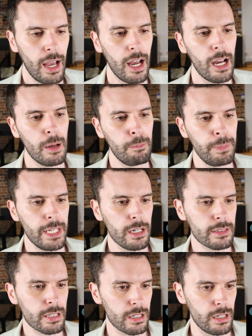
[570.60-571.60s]

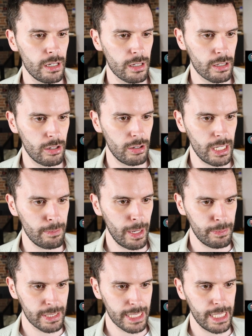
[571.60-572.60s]
Piotr
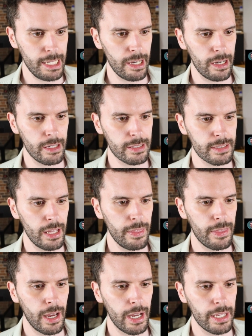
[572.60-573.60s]
Kolibabski
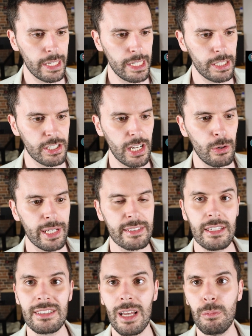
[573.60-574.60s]
said that he
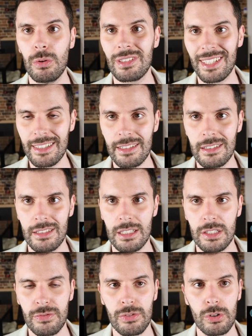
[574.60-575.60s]
generates example
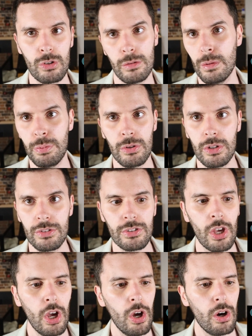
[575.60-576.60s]
sentences for grammar
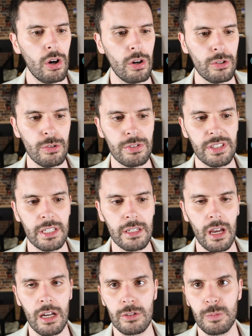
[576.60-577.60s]
points or
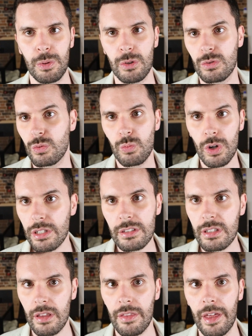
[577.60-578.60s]
using, I suppose,
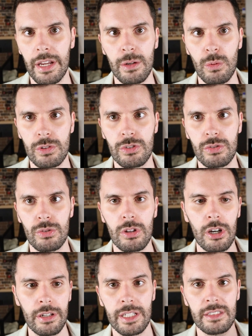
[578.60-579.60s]
words that he wants to
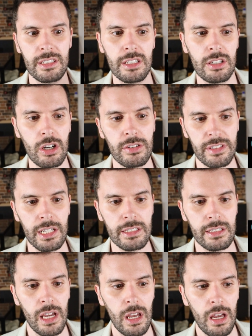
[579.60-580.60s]
learn and see in
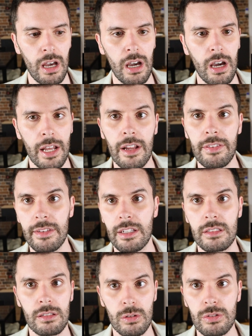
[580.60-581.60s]
context, and I think
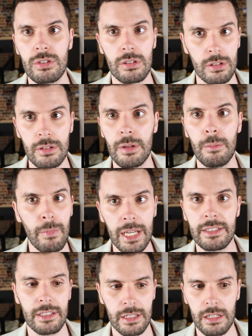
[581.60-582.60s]
that's also an
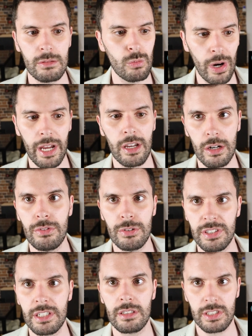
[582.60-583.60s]
amazing way of
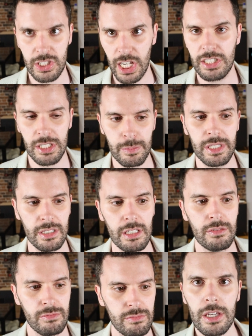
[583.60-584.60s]
using
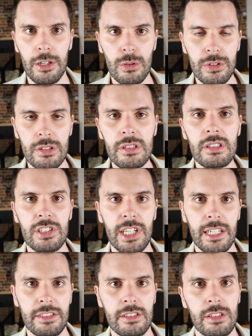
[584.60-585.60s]
ChatGPT. He also
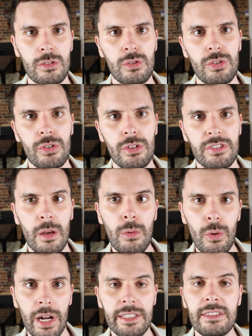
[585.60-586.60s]
suggests to
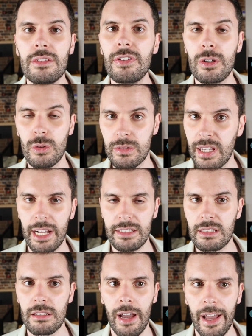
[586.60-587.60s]
summarize difficult
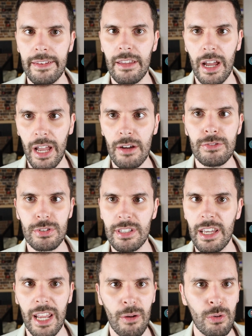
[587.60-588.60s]
text. And I have to
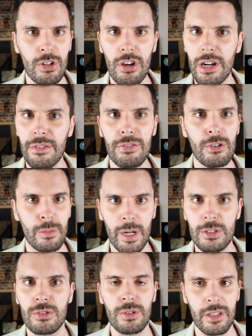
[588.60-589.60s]
say, I would not have thought
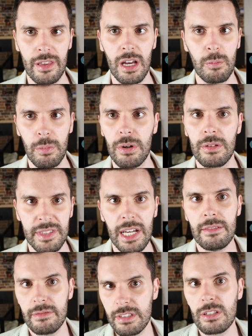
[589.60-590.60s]
about doing that, but
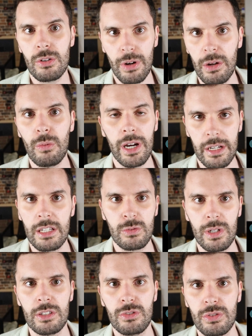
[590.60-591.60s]
that's a great way
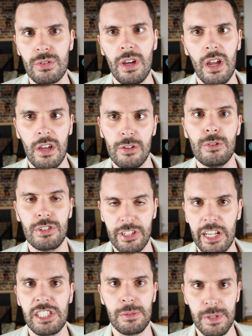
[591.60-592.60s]
as well to use
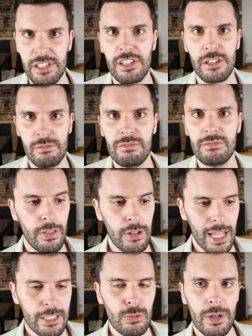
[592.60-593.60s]
ChatGPT.
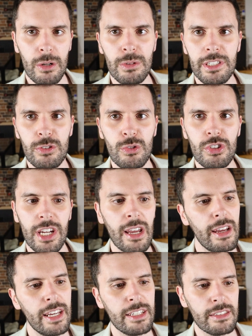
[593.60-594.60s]
The last one I wanted to
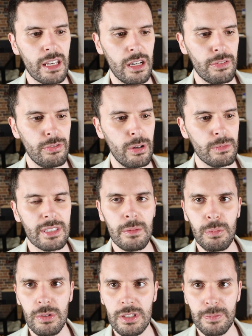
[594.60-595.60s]
share is from
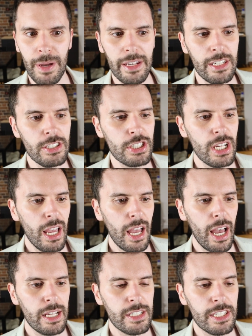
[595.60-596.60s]
Simple Spanish,
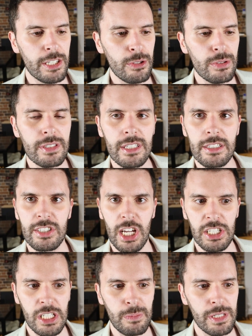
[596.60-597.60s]
and he uses
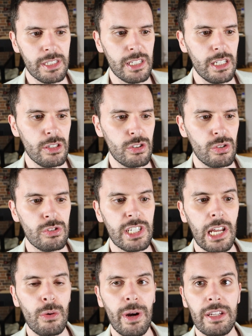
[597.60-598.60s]
ChatGPT to
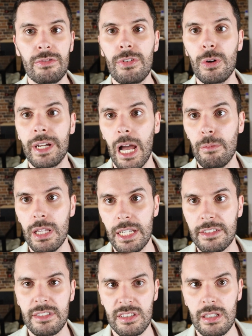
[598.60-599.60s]
generate vocab
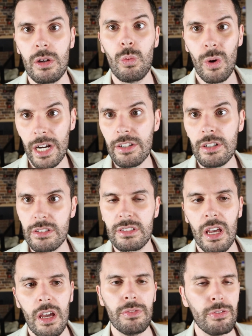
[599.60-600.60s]
lists. Why
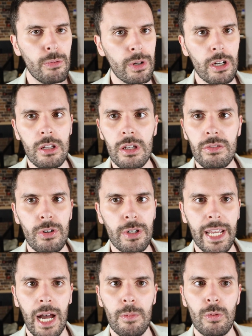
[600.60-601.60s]
not? If you want to learn
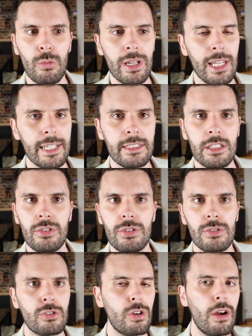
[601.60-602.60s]
vocab related
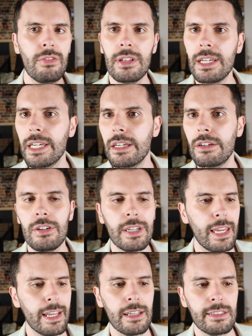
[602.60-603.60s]
to traveling,
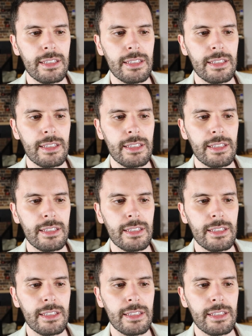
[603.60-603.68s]
cooking,